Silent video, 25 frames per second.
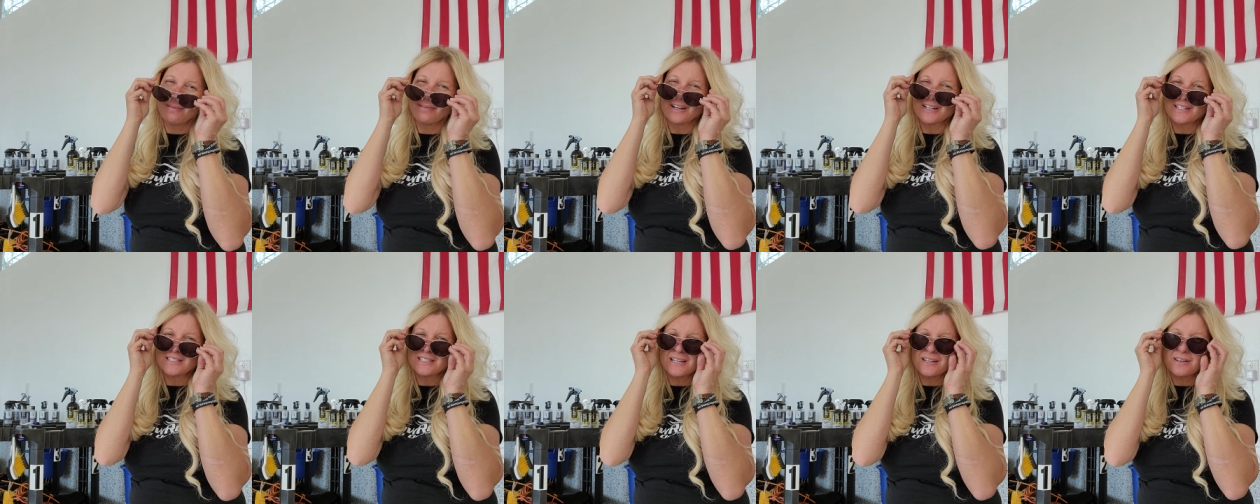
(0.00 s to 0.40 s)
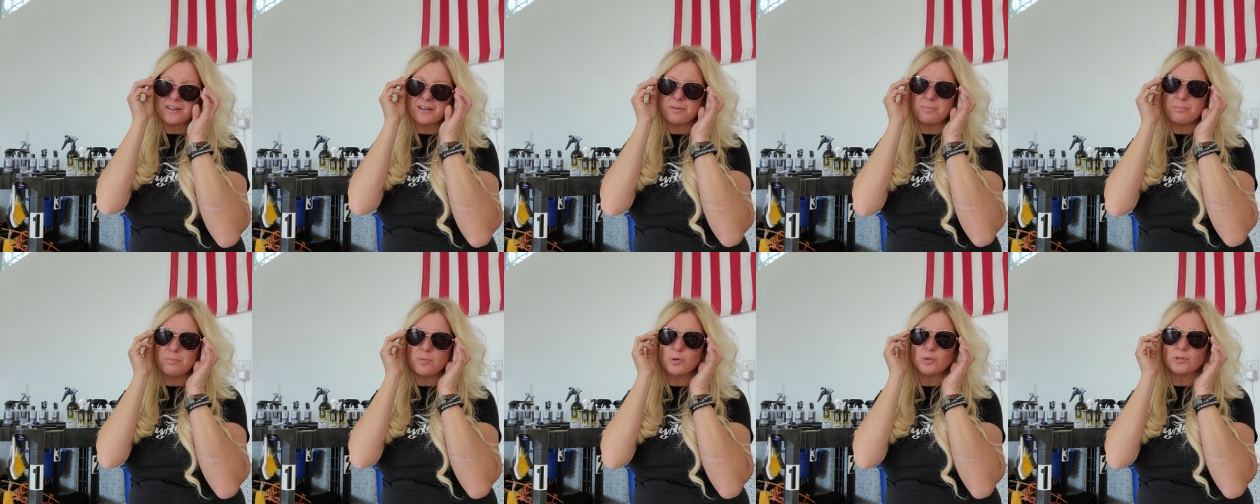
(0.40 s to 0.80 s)
worked on a
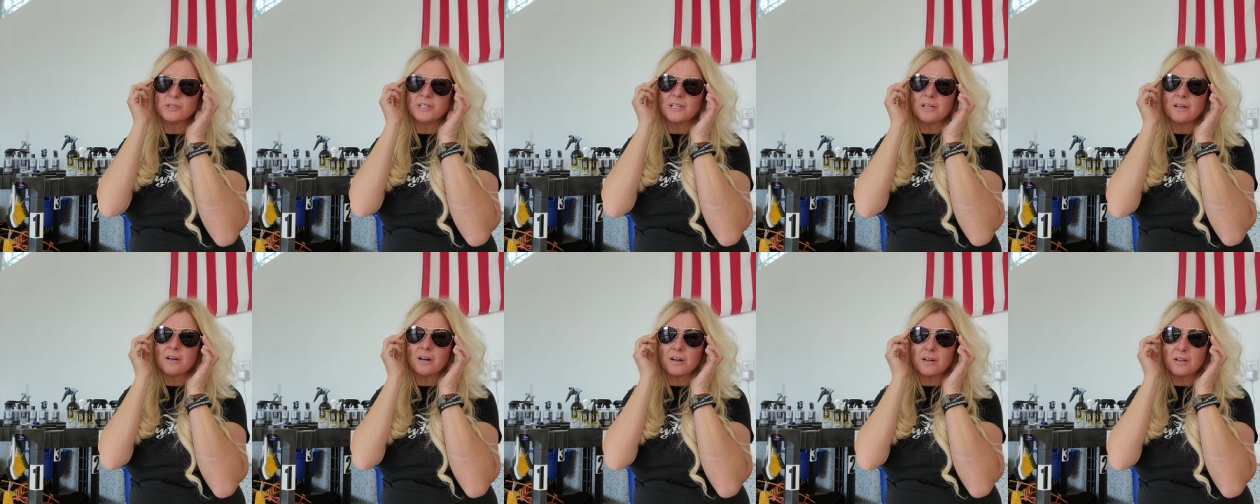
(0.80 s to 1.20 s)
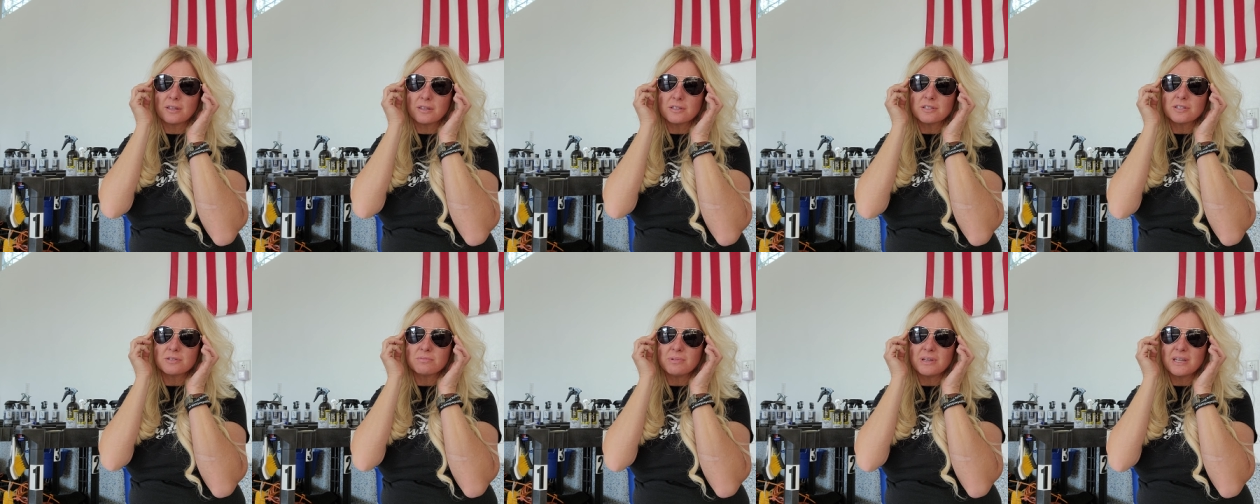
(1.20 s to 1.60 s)
moldy car
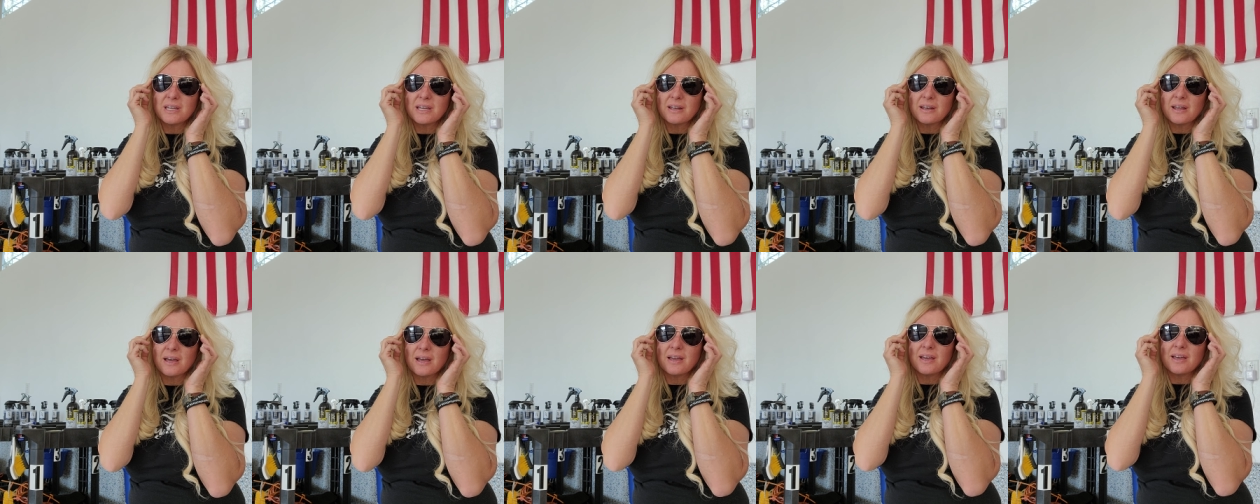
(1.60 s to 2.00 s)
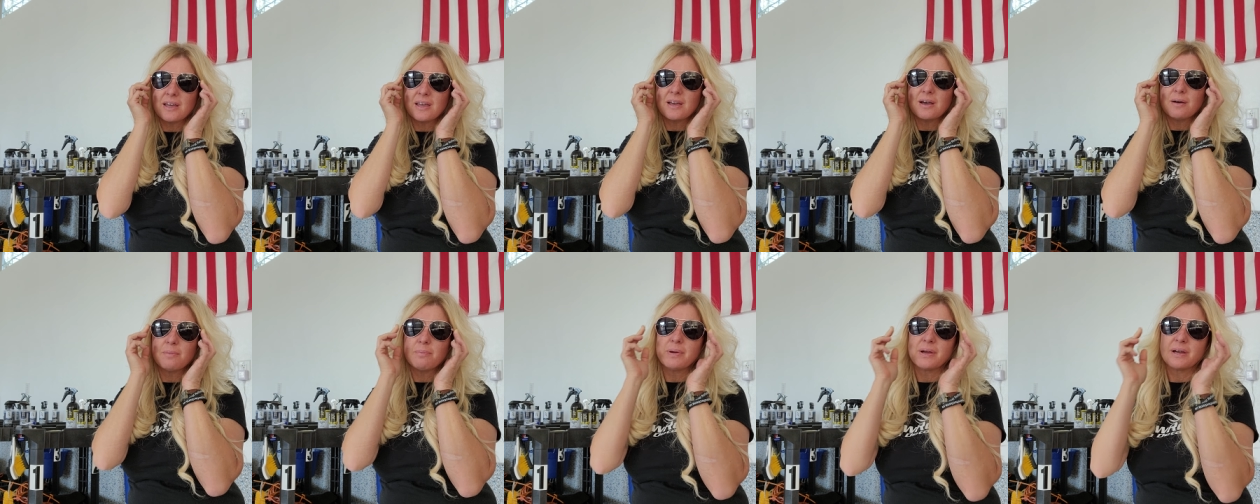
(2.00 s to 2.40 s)
this week and
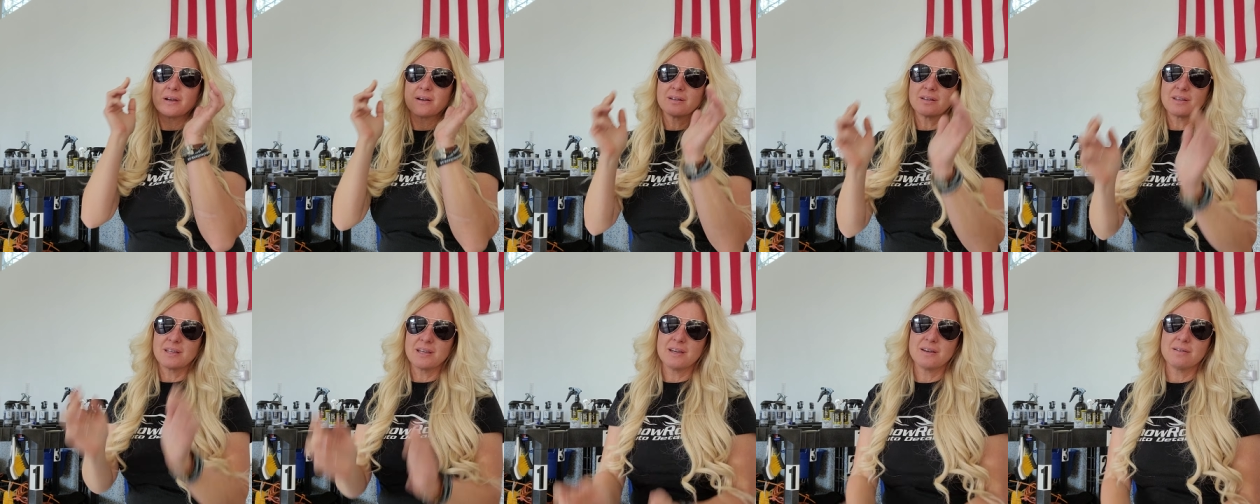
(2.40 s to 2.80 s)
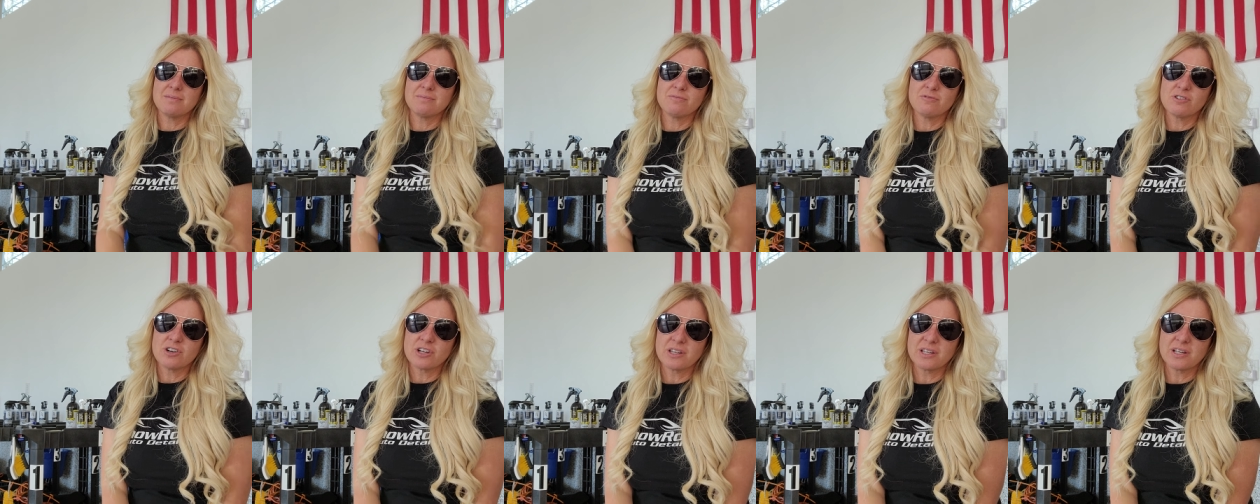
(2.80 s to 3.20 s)
I apparently am
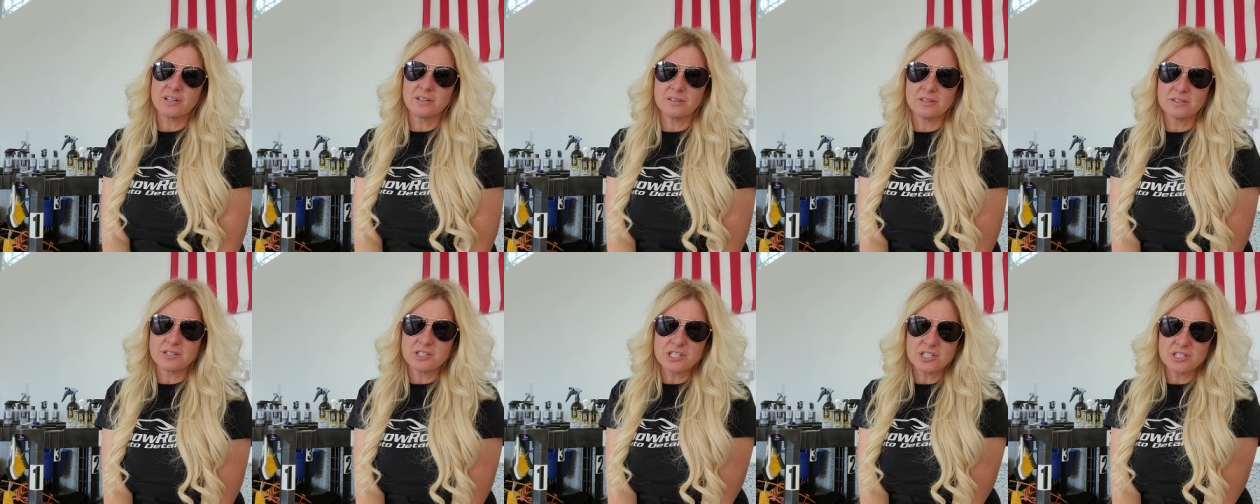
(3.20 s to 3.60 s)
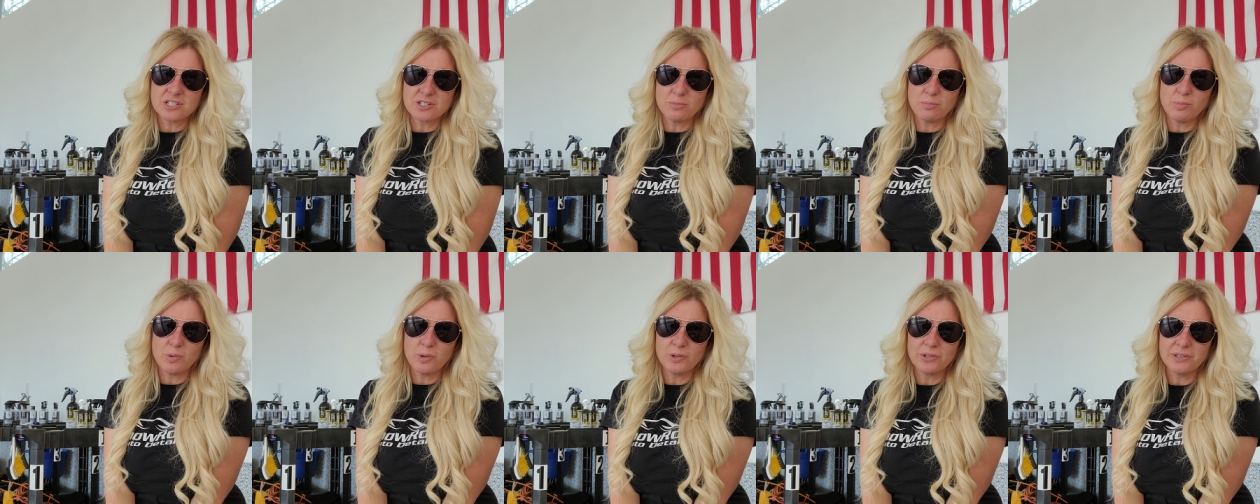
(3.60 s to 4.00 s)
really allergic to
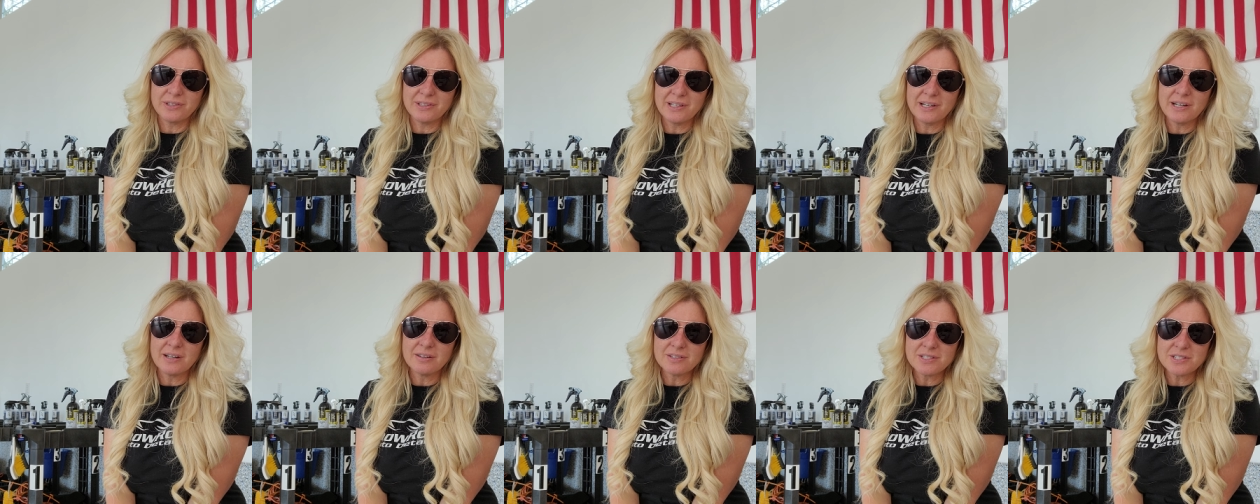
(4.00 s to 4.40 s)
mold now,